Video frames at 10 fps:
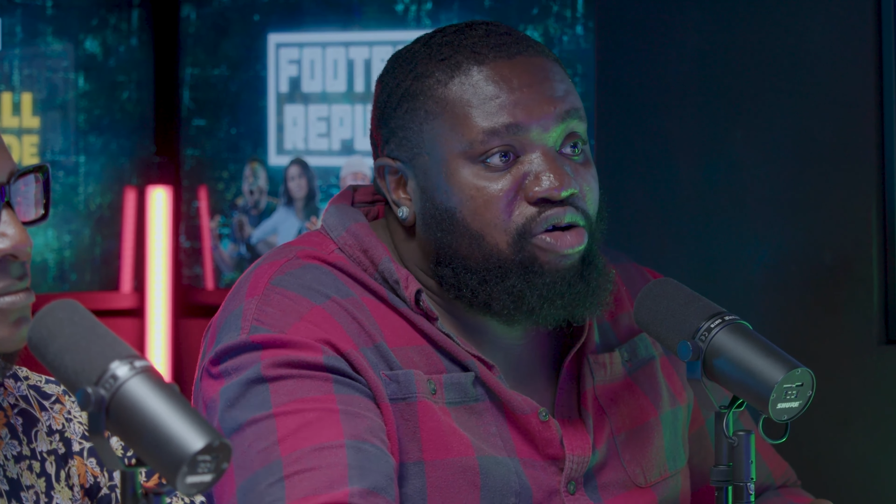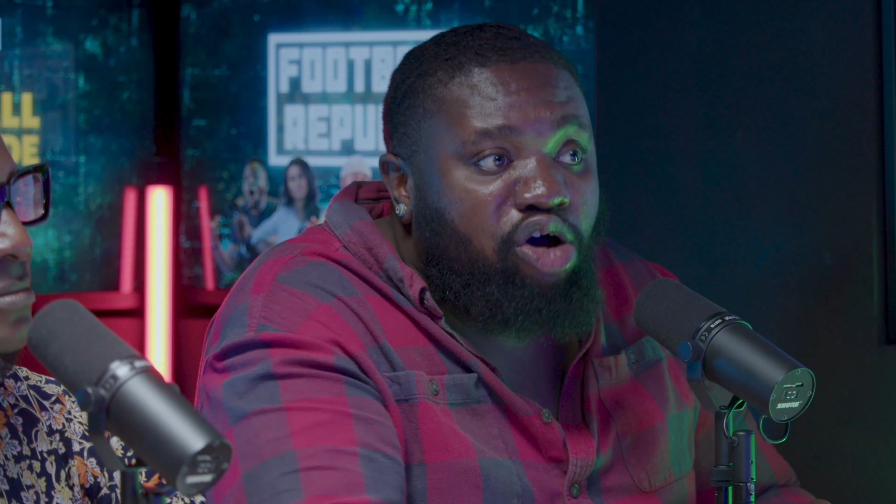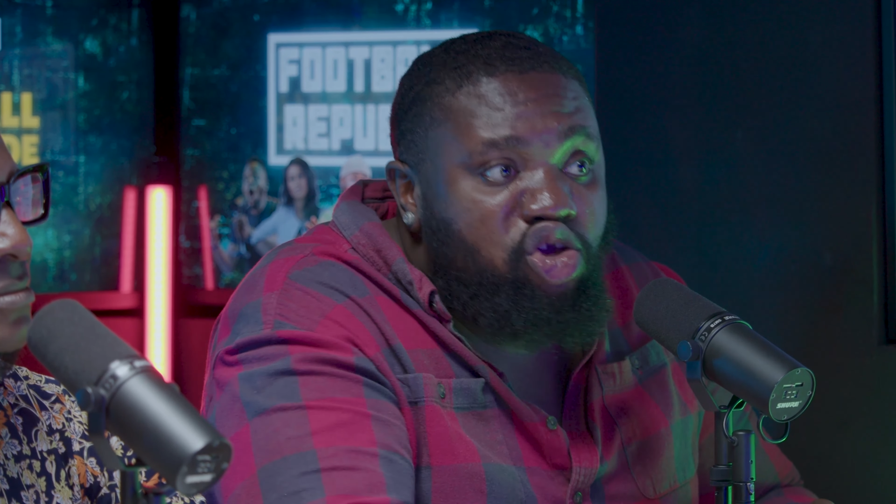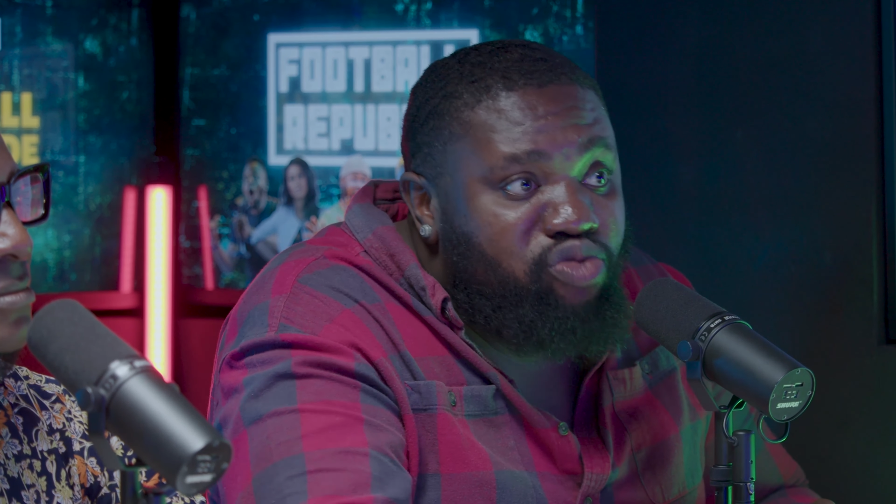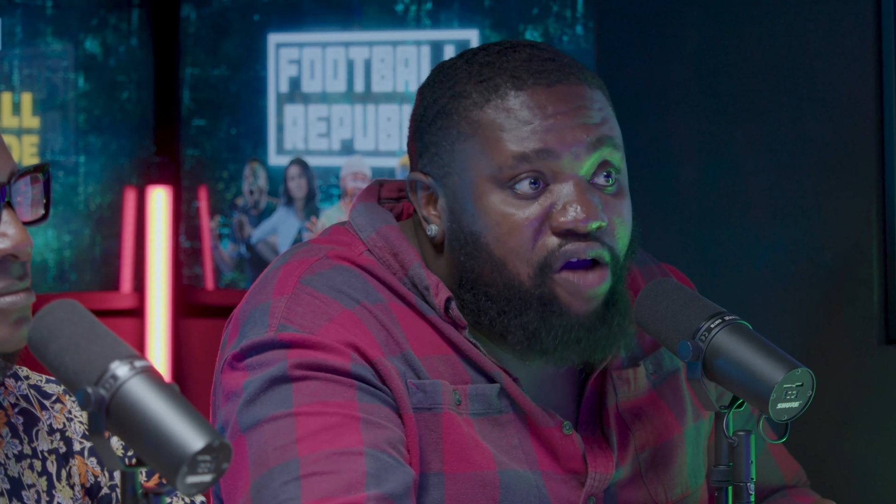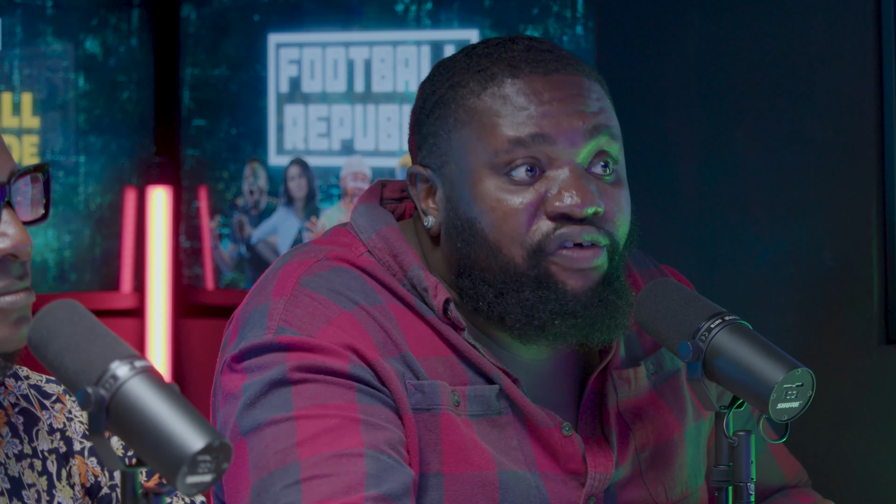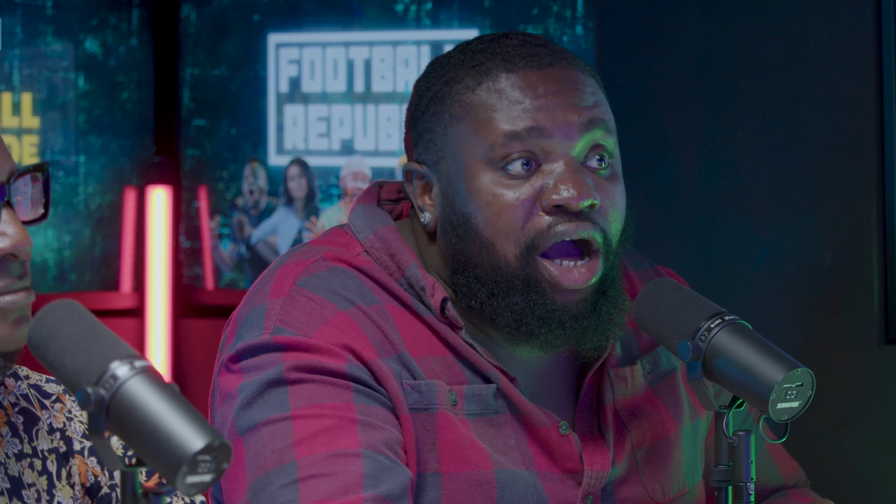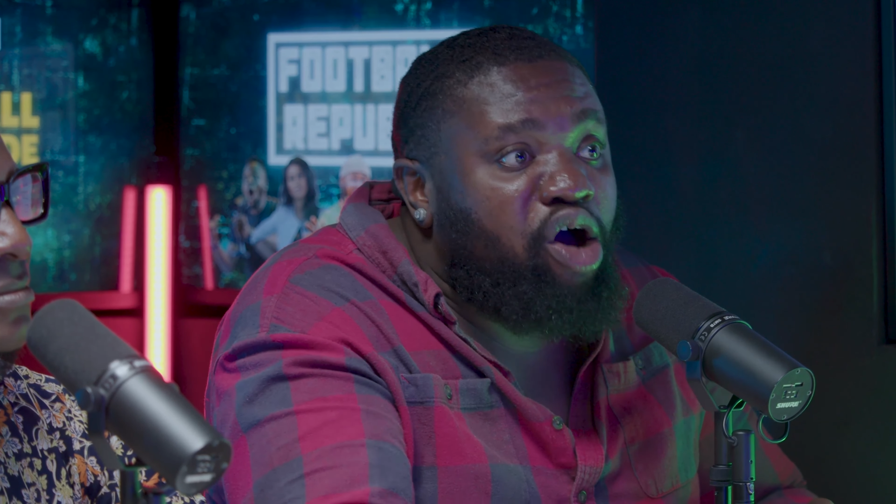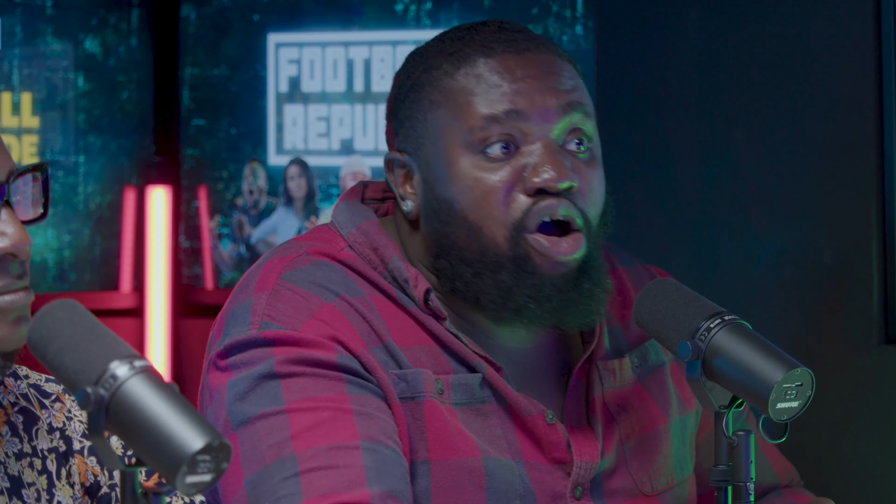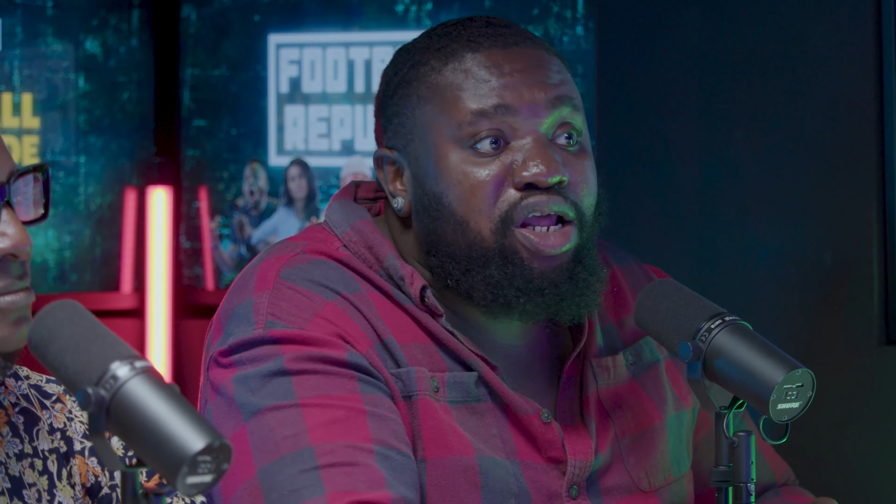or
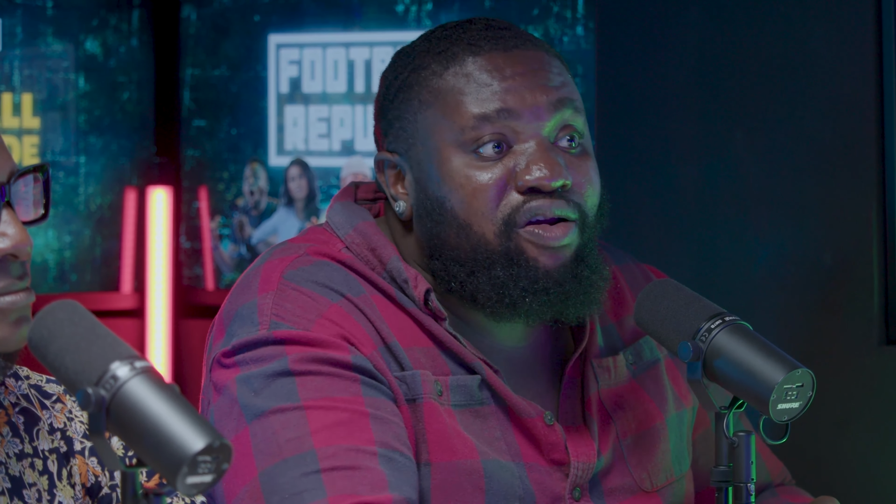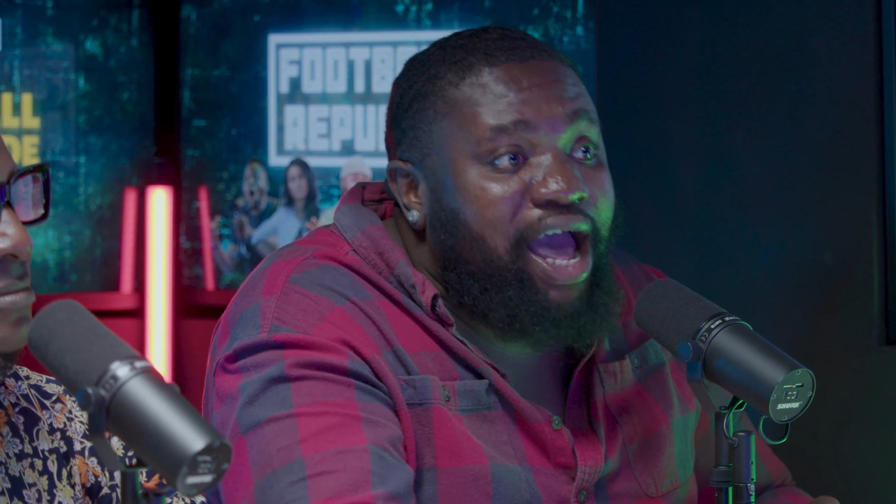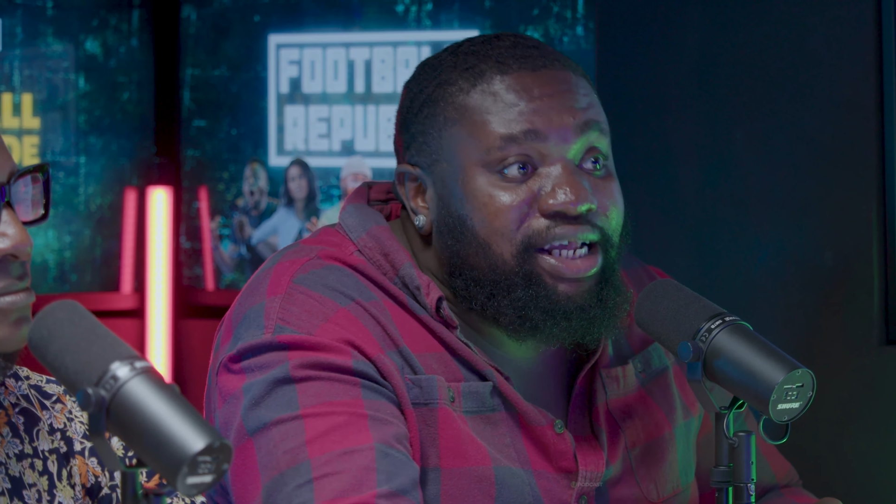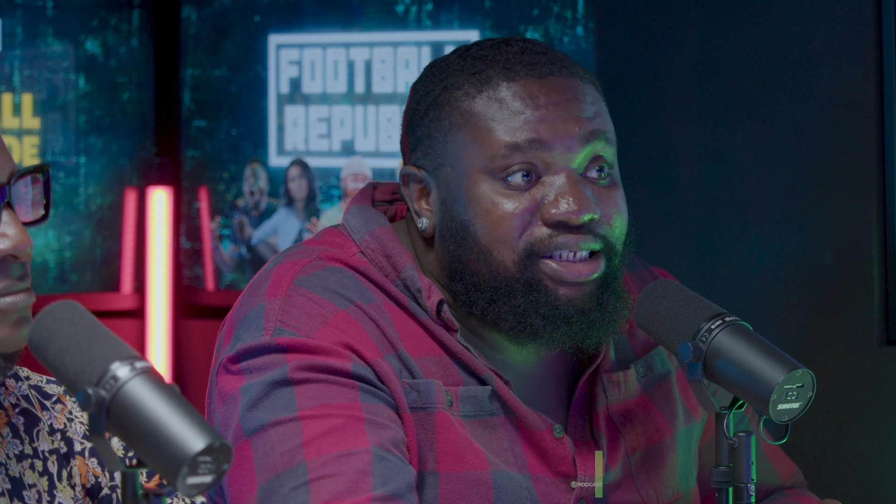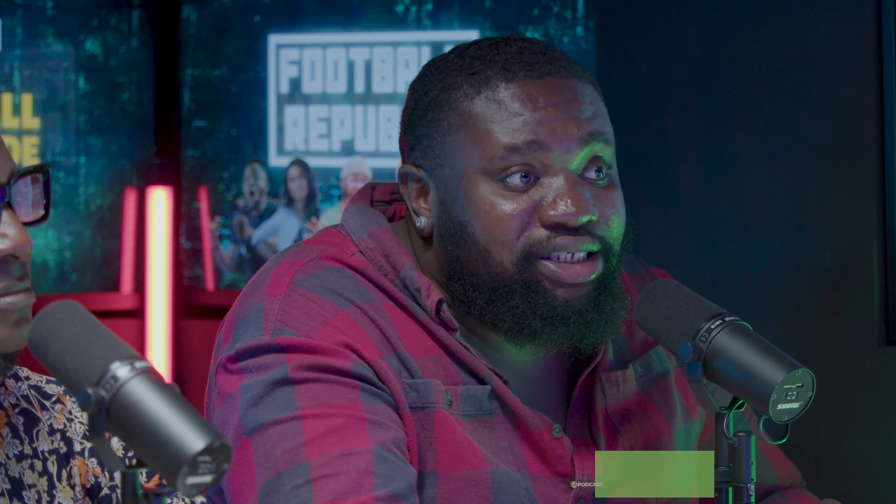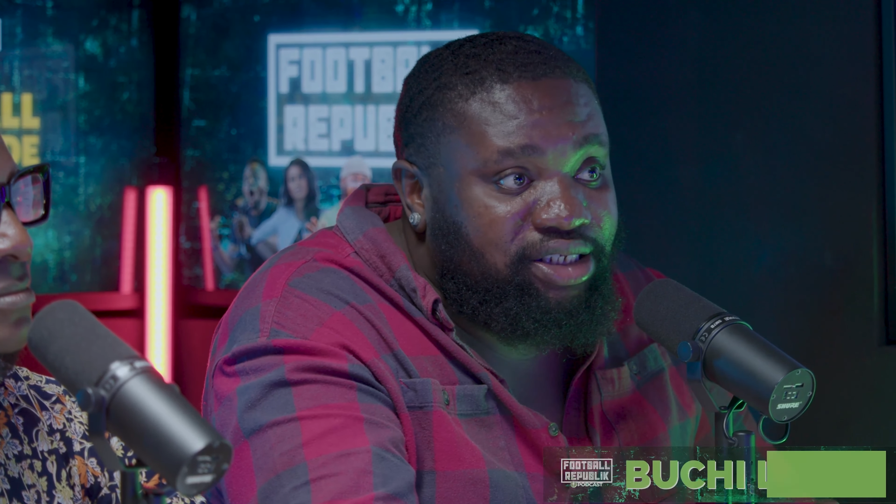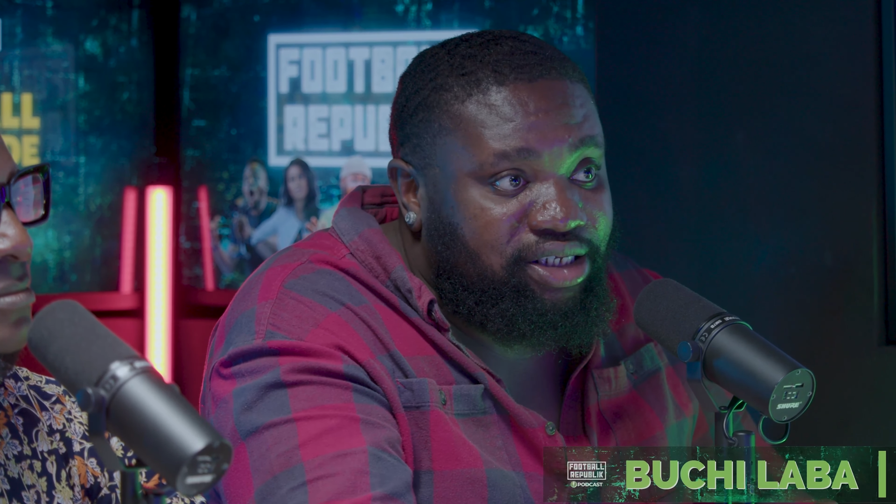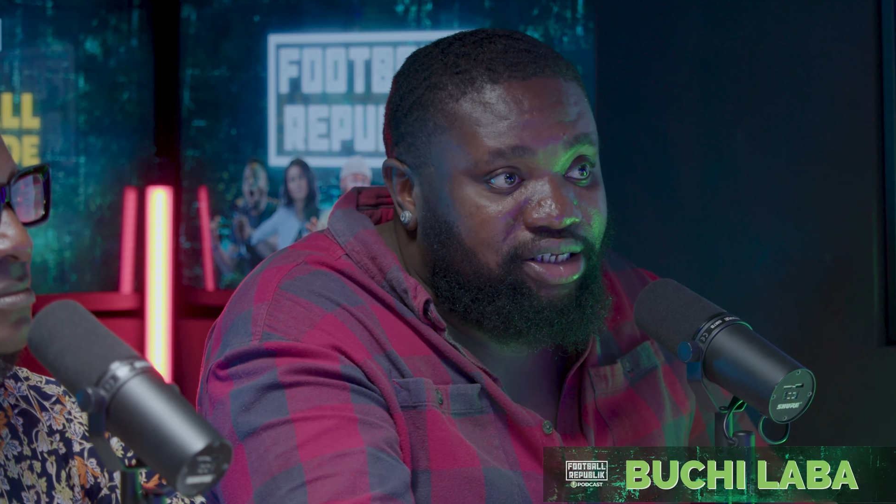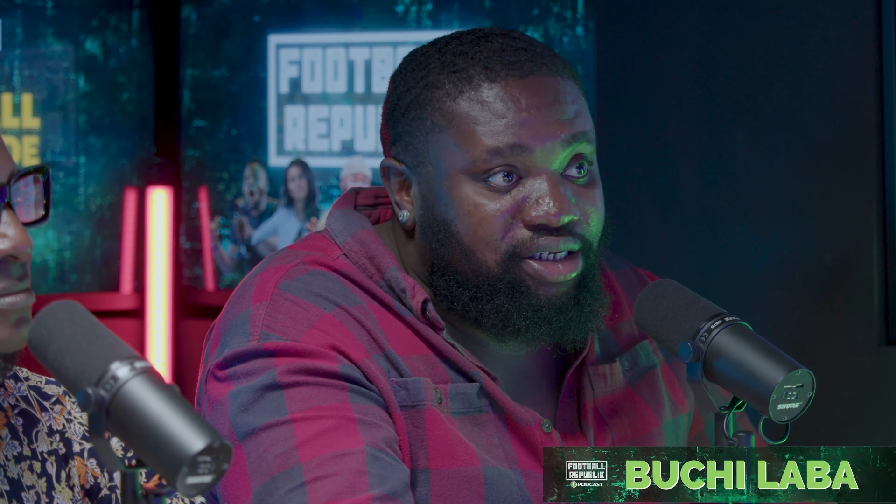UEFA or the rest